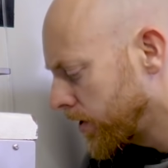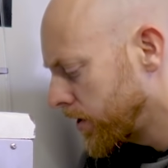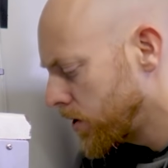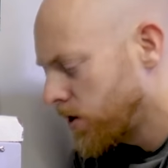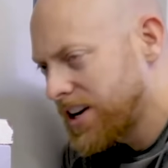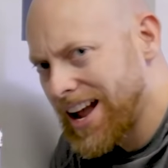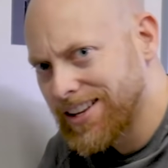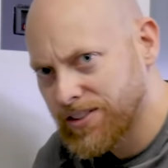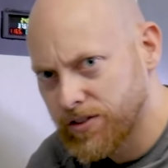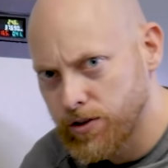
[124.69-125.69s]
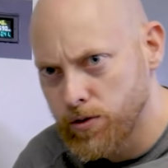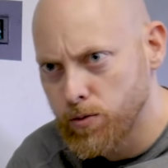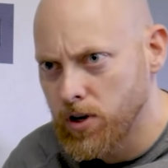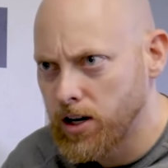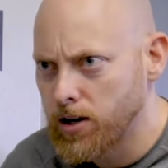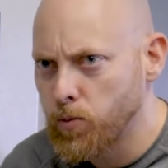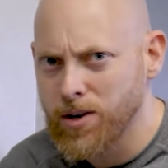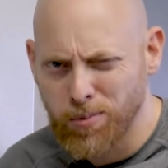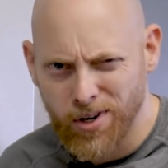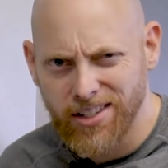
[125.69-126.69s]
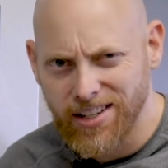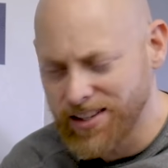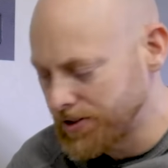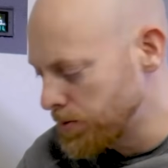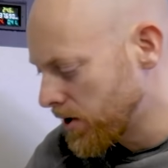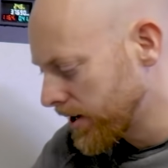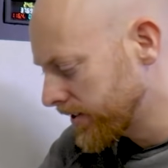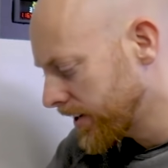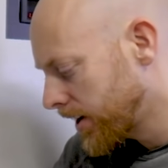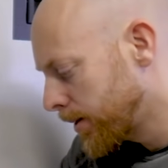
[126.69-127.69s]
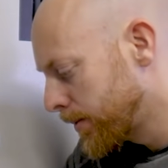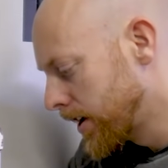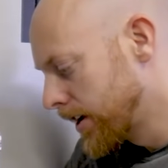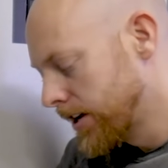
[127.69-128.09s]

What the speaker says: you know it asks you what presets you want to set up.